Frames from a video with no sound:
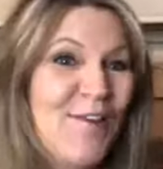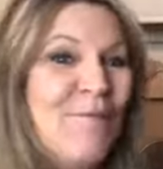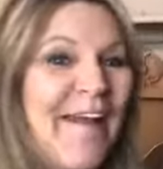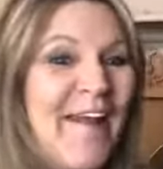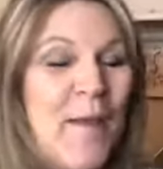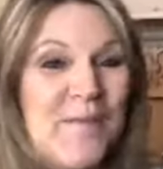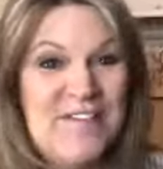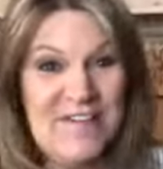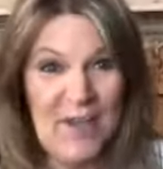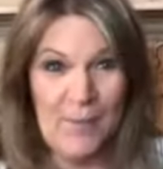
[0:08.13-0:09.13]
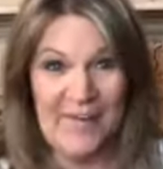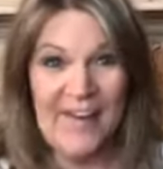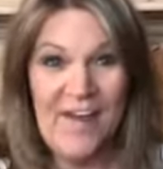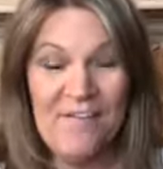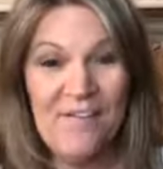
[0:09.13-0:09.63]
My name is Tammy
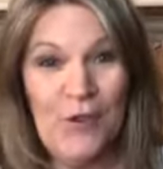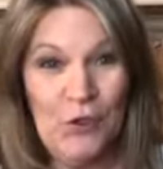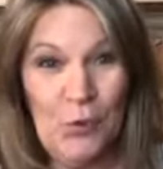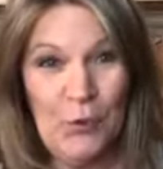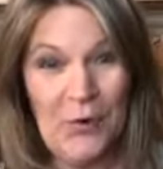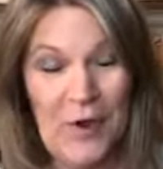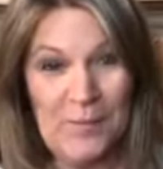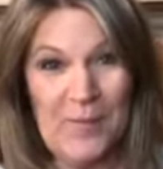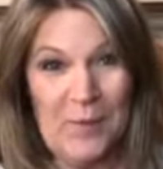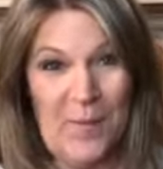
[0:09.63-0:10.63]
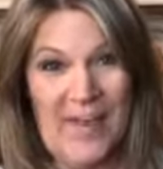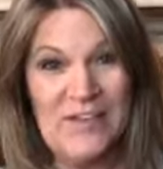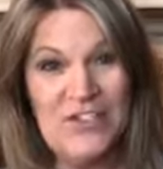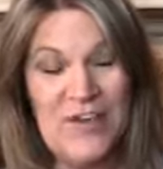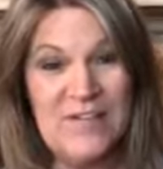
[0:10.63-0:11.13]
Neff, and you are on my
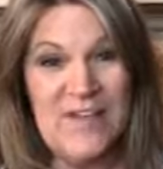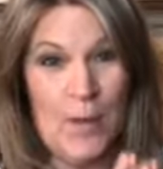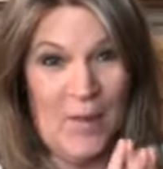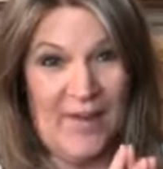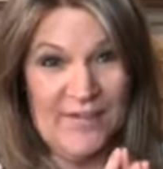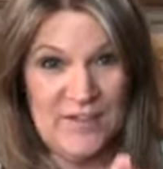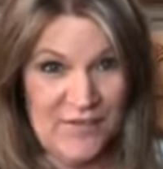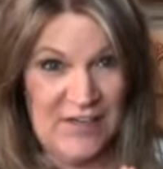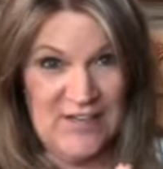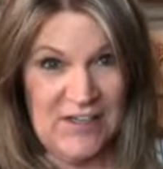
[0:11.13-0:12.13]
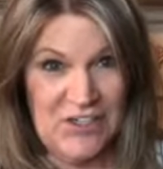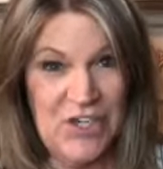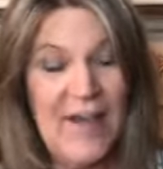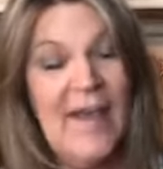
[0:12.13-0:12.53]
page called Tammy Loves Vintage.